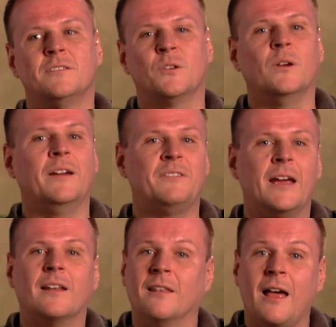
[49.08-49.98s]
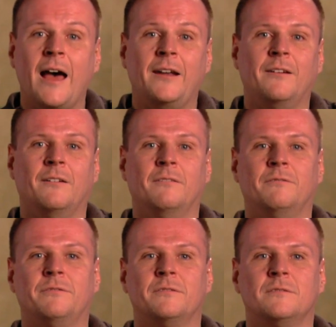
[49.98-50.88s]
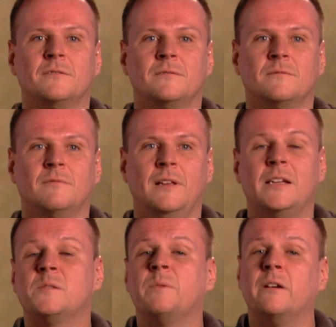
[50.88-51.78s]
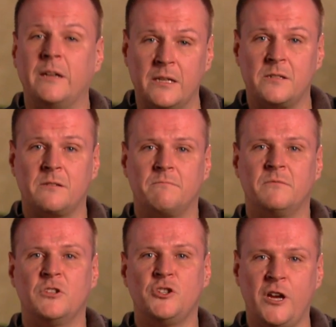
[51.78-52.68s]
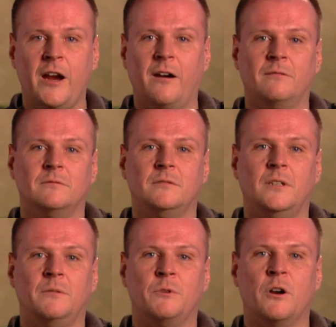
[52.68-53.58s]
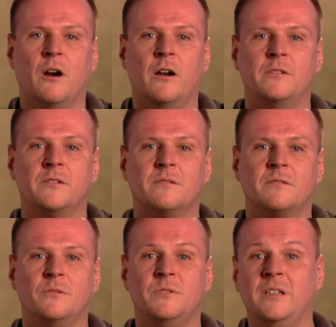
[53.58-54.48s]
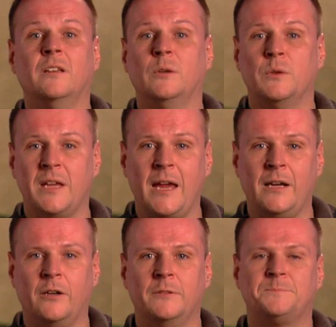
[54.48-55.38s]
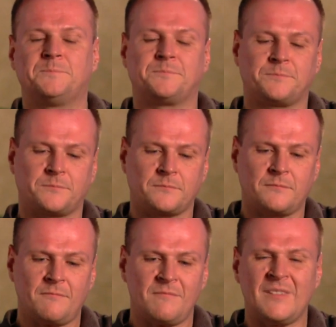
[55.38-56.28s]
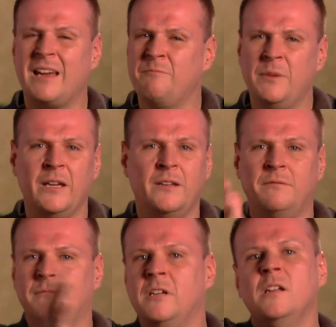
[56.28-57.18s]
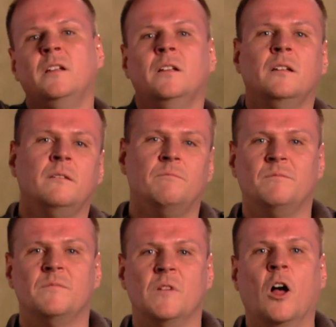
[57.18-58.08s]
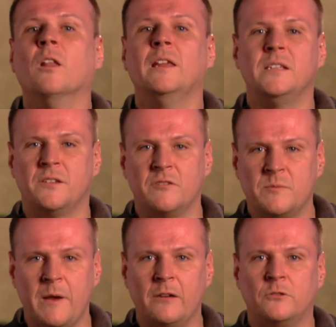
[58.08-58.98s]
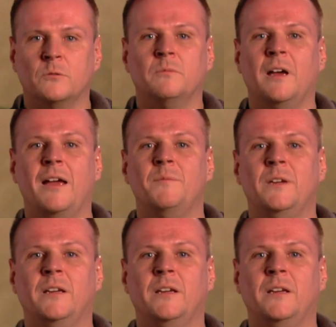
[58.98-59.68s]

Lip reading: So I've got a lot of experience to share in regards to dealing with anger. I've been all ends of the spectrum. I've